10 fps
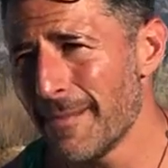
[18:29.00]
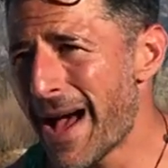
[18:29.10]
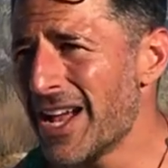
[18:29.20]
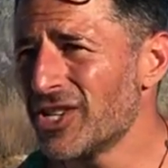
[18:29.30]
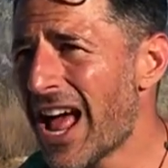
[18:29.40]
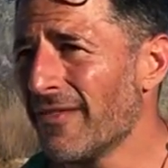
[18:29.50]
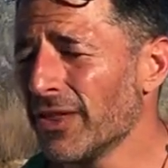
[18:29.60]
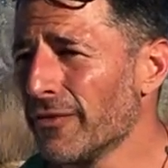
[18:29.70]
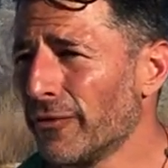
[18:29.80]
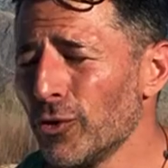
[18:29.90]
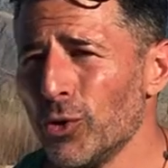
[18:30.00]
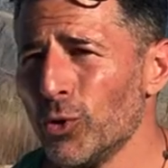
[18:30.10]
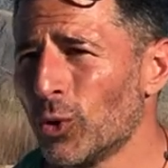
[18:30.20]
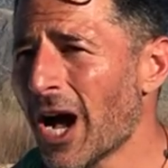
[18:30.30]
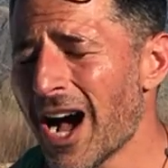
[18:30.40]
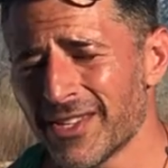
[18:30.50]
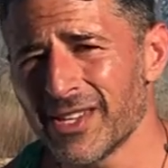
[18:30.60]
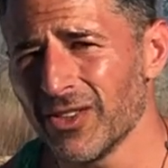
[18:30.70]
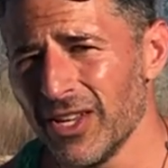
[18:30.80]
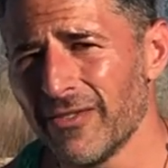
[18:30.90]
imagine having the flu
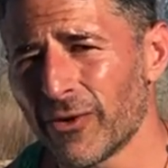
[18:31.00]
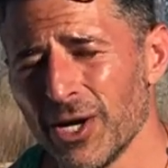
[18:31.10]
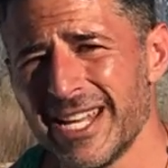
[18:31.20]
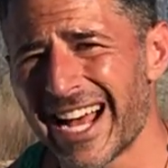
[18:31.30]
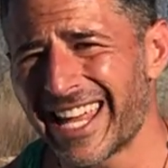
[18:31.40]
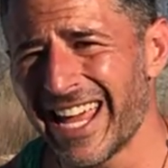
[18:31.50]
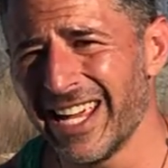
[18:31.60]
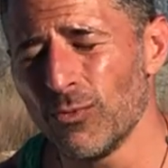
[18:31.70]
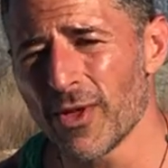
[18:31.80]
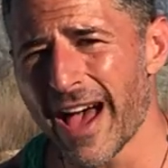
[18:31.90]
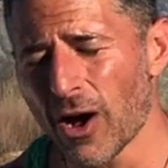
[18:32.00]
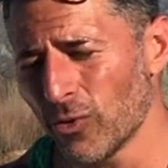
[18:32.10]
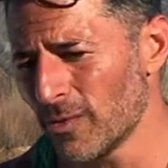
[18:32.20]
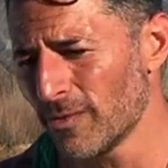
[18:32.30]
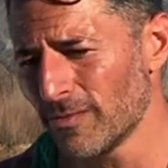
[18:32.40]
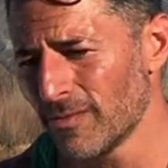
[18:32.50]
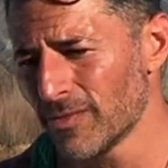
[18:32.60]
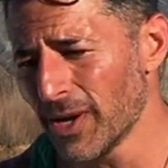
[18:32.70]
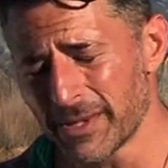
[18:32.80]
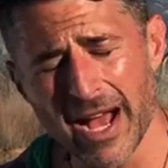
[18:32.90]
constantly for a decade without,
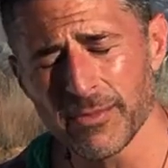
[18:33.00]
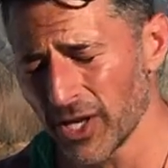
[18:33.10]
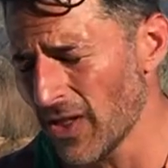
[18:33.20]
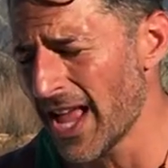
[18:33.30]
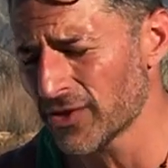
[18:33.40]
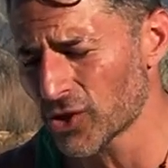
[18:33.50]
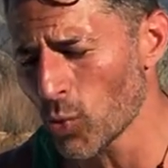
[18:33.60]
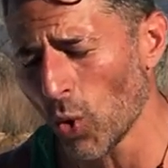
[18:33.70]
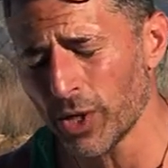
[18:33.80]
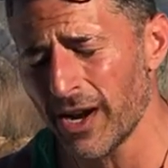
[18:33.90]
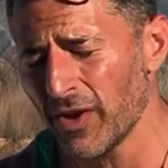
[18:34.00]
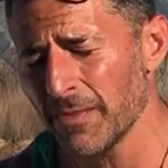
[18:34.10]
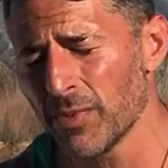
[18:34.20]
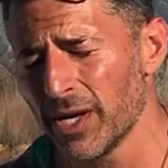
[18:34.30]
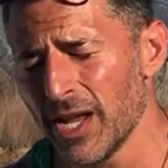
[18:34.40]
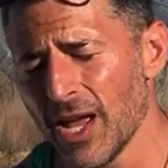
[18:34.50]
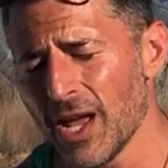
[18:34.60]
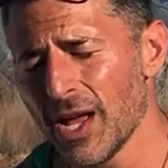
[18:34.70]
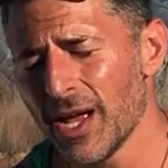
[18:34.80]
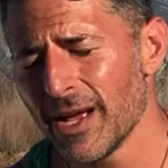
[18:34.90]
sometimes the glands are swollen and everything, but
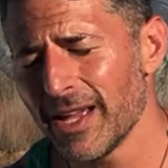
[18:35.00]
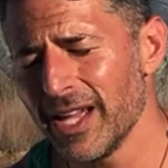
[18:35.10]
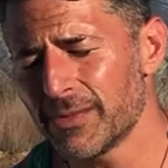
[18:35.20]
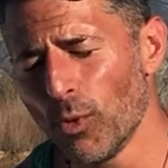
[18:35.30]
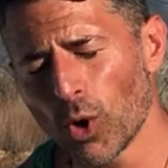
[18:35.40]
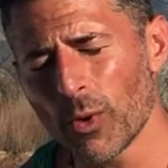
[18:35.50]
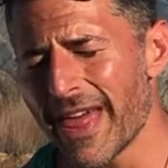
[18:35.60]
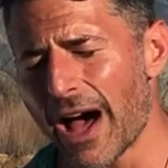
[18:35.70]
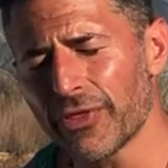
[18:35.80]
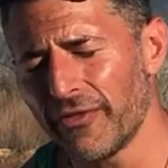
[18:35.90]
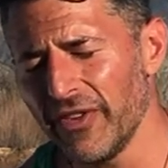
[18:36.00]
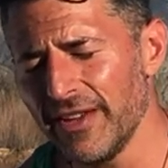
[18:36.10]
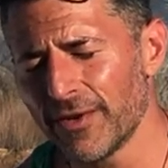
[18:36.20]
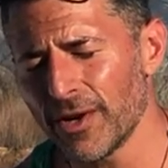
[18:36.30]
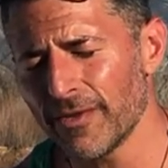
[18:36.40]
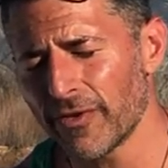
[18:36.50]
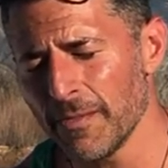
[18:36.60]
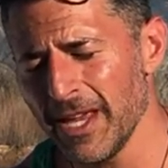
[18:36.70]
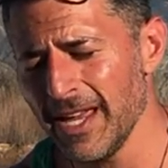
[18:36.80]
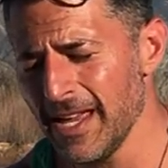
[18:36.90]
it's more without the fever for
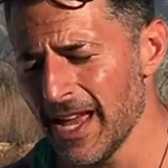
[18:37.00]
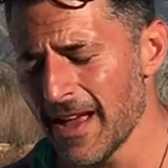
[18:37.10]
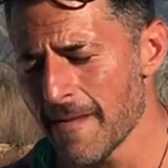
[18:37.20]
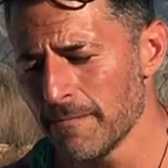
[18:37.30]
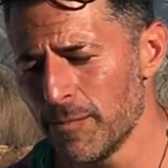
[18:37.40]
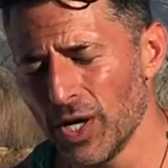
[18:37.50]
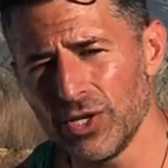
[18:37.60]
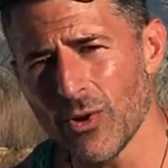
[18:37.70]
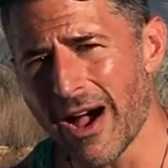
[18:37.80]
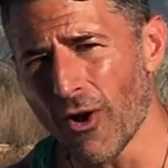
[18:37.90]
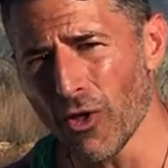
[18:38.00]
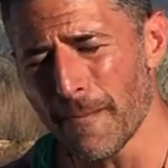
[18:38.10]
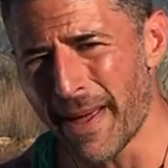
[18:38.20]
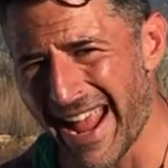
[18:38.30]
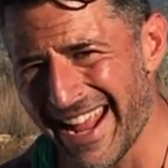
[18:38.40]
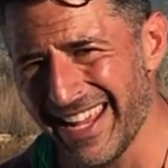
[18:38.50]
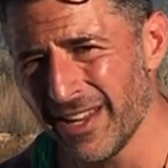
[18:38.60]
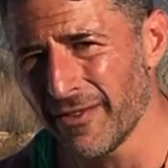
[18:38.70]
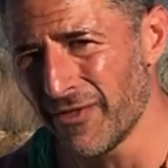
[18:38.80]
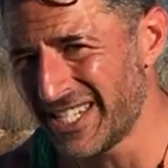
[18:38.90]
me, but you have all the
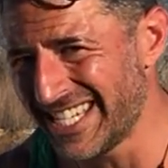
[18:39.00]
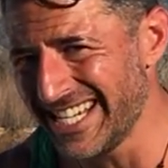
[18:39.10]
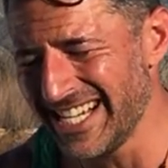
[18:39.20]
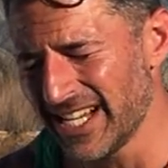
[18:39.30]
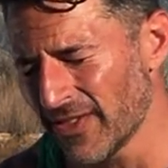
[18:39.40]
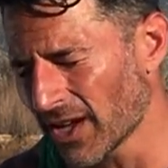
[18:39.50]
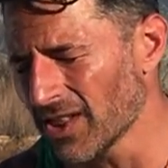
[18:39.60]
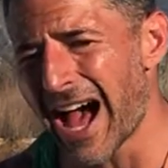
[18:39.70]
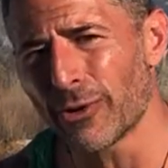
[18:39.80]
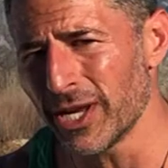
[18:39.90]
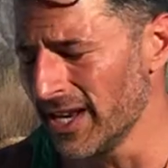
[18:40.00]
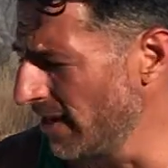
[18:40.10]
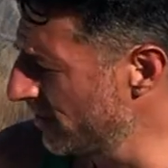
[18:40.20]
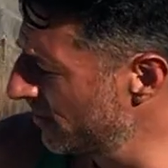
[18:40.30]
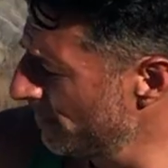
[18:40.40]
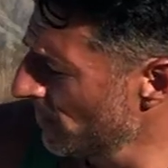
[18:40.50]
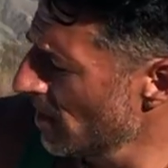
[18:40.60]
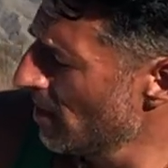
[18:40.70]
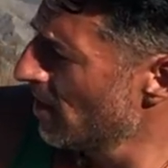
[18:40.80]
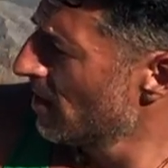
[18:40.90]
pain and the fatigue and the cloudiness.
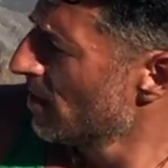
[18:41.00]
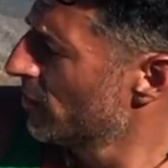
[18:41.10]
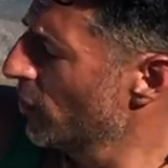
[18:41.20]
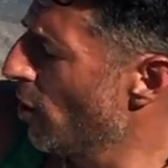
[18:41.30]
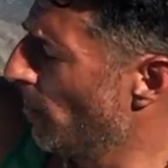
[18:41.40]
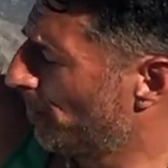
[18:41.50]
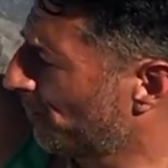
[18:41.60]
So